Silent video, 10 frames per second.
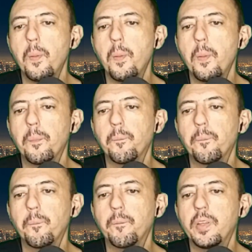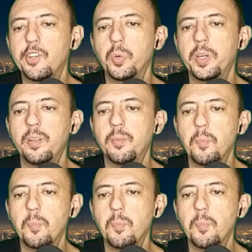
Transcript: in the case when